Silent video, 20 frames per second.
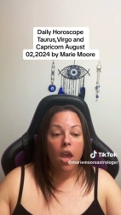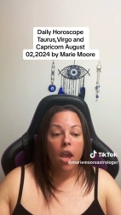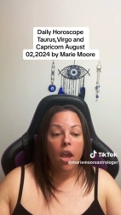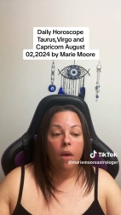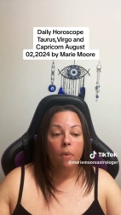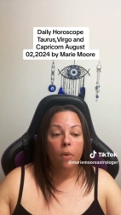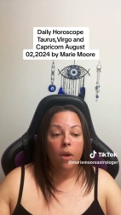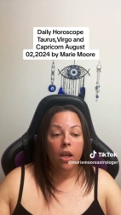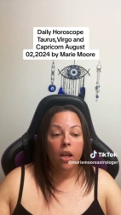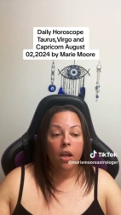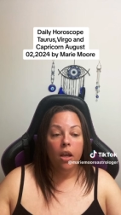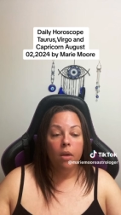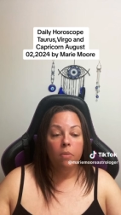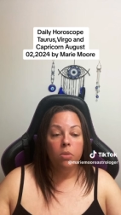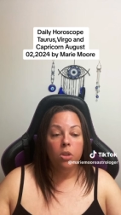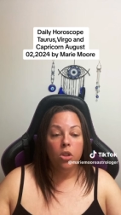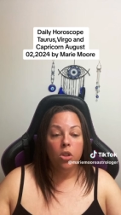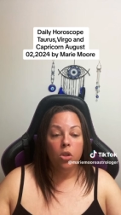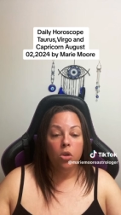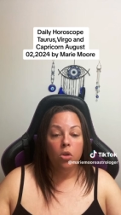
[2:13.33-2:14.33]
and when it
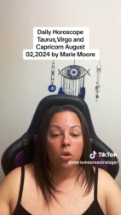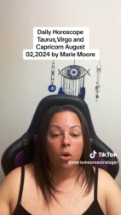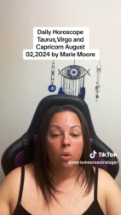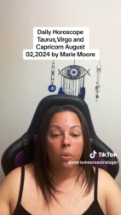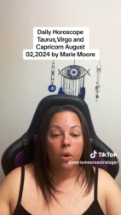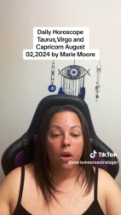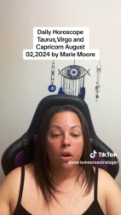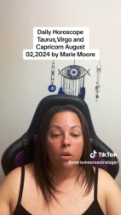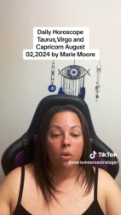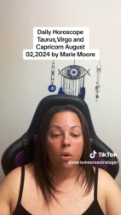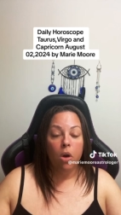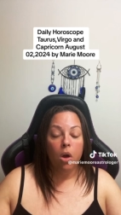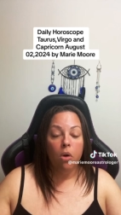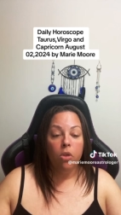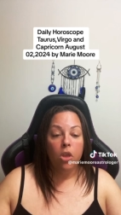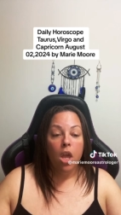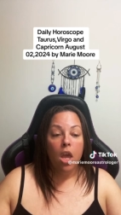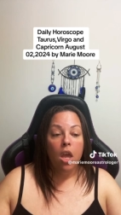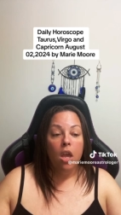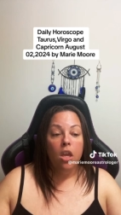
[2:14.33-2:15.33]
comes to career
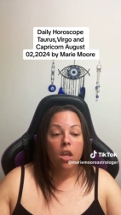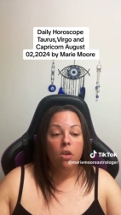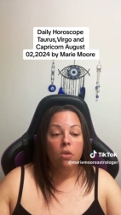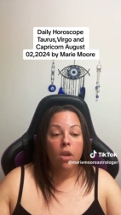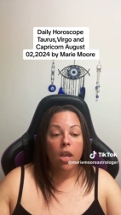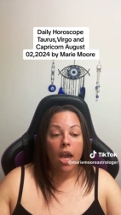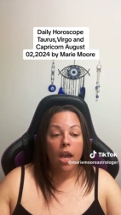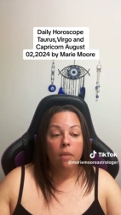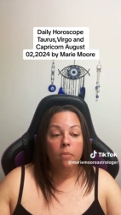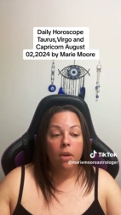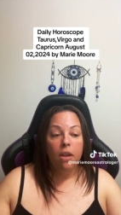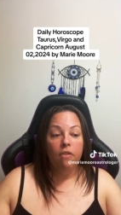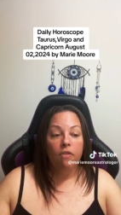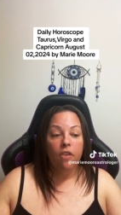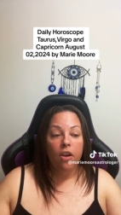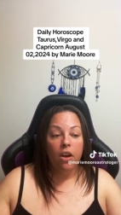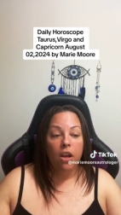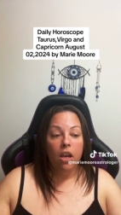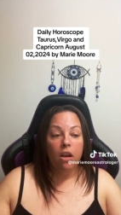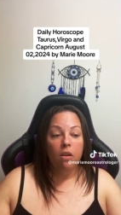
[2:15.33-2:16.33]
growth. You can be
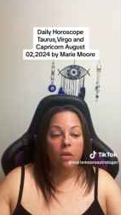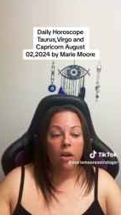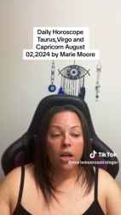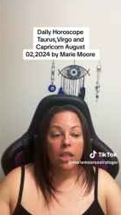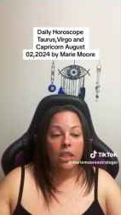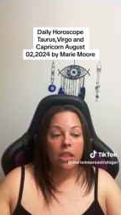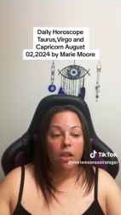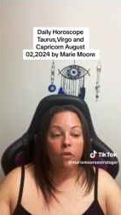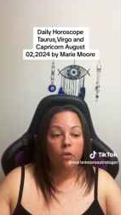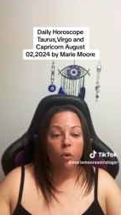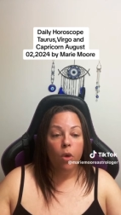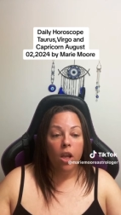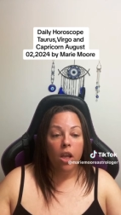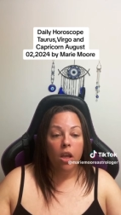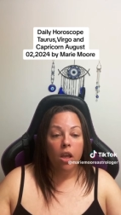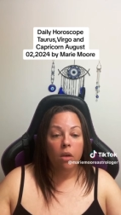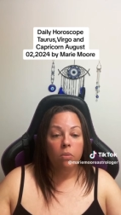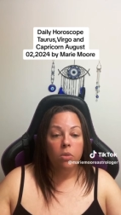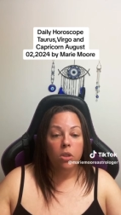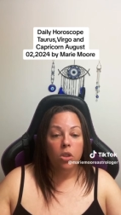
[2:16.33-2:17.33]
very aggressive when it
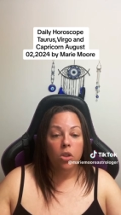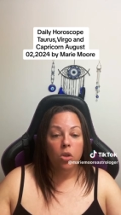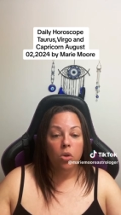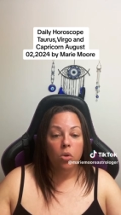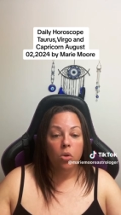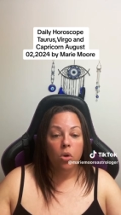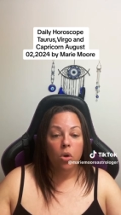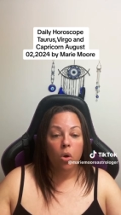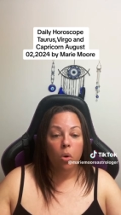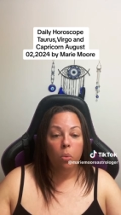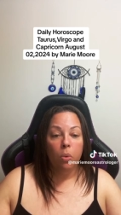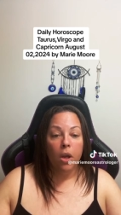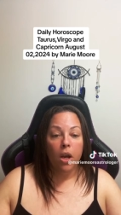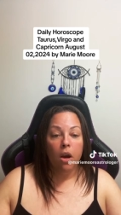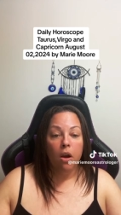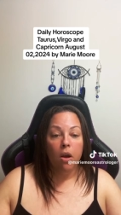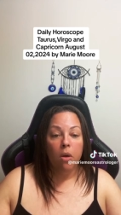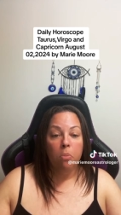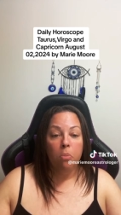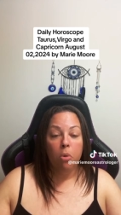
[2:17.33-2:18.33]
comes to
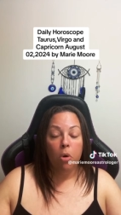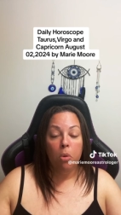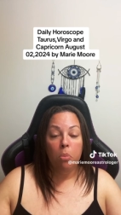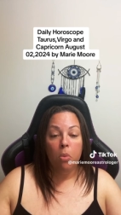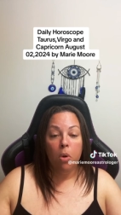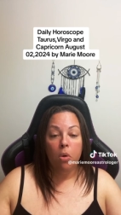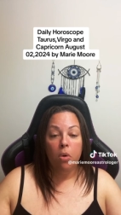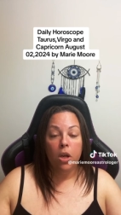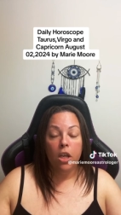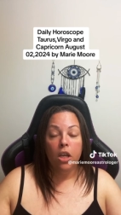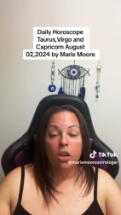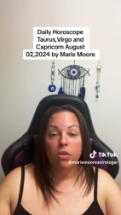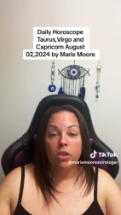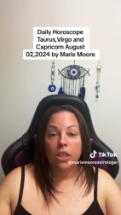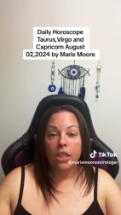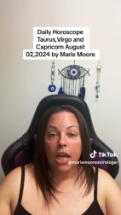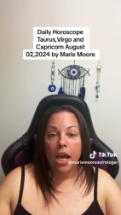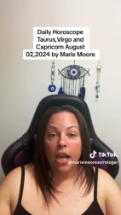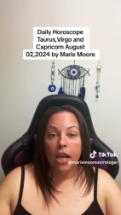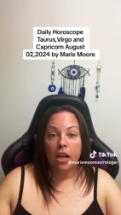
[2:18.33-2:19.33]
career and promoting your
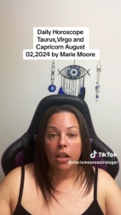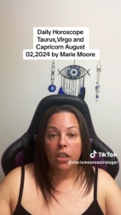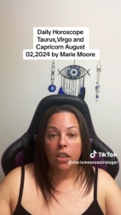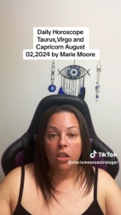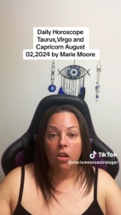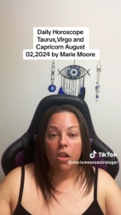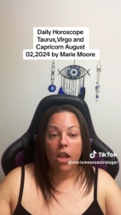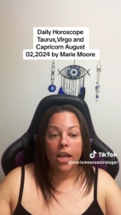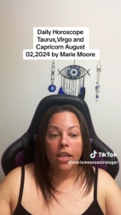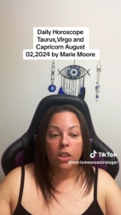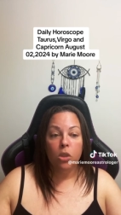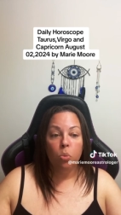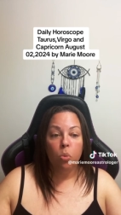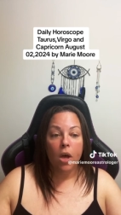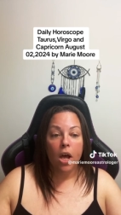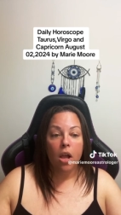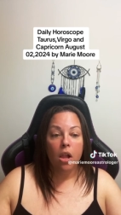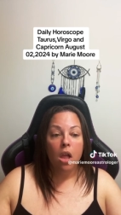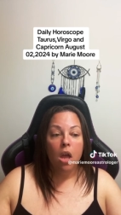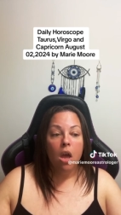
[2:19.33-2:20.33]
side hustle as
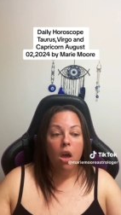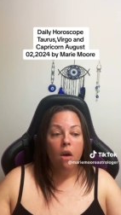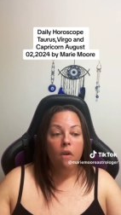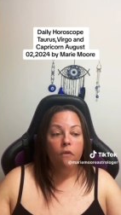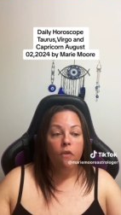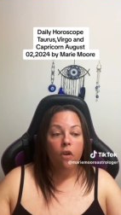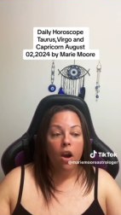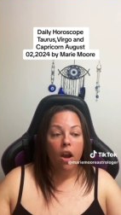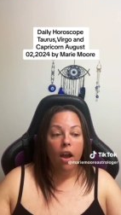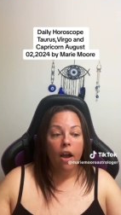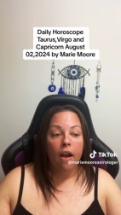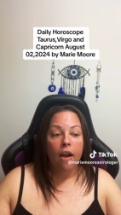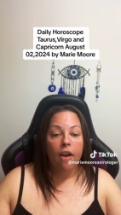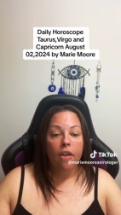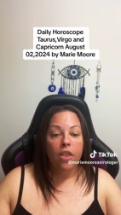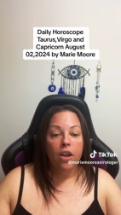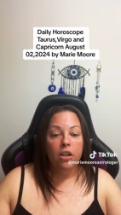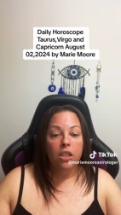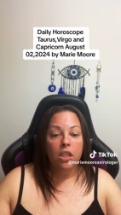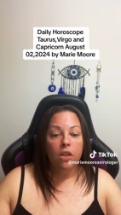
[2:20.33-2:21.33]
well. For
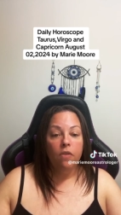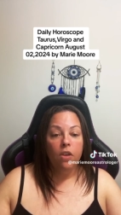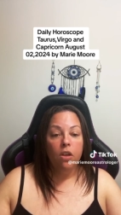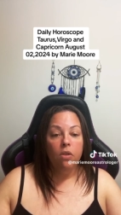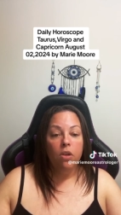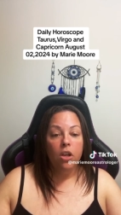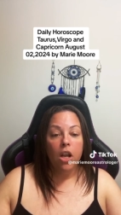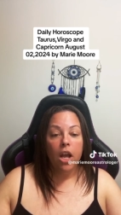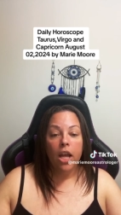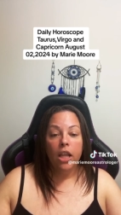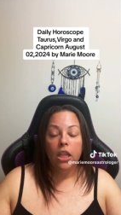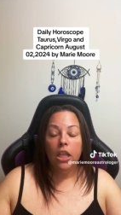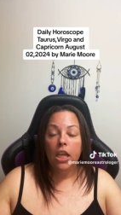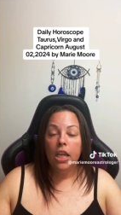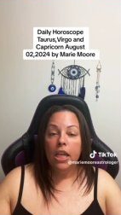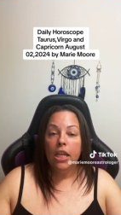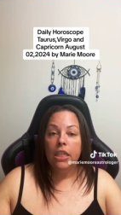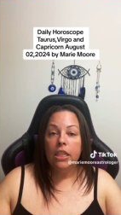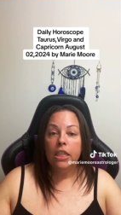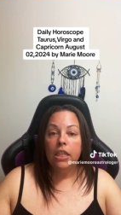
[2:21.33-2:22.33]
others of you, not the
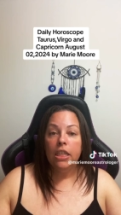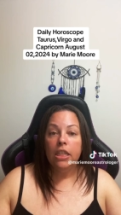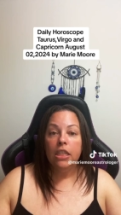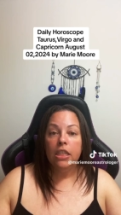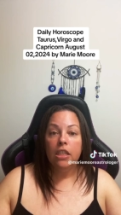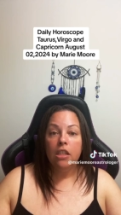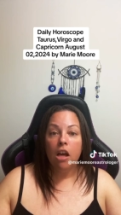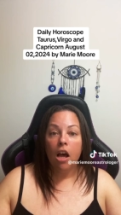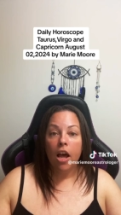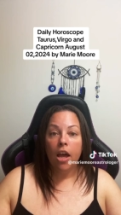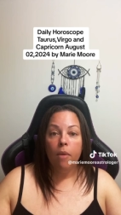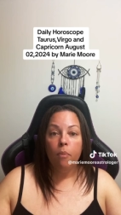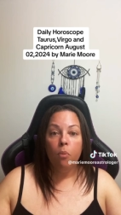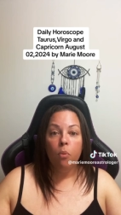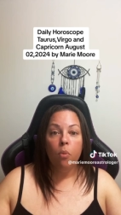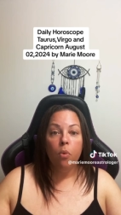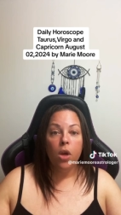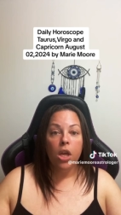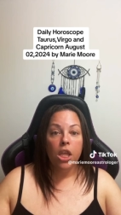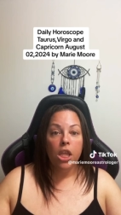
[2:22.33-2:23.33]
easiest
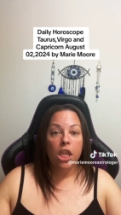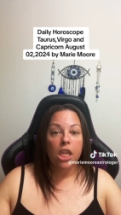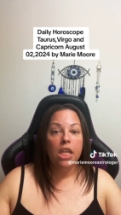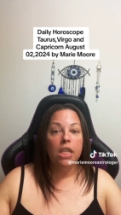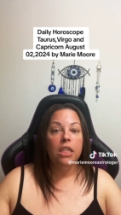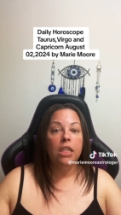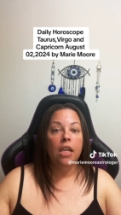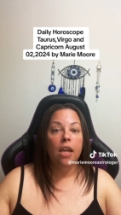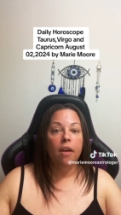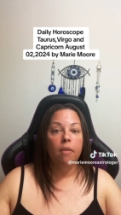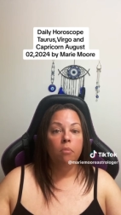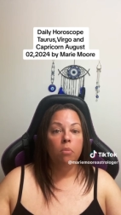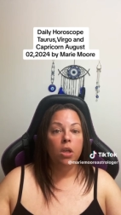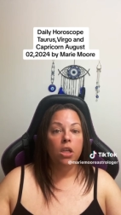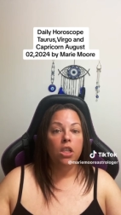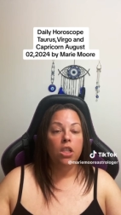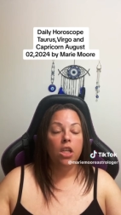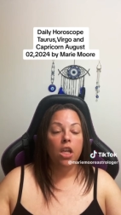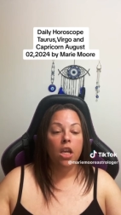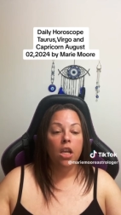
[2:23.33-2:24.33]
time with this
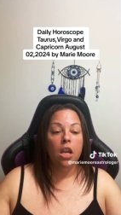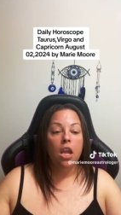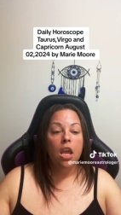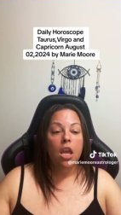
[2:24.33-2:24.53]
ambition,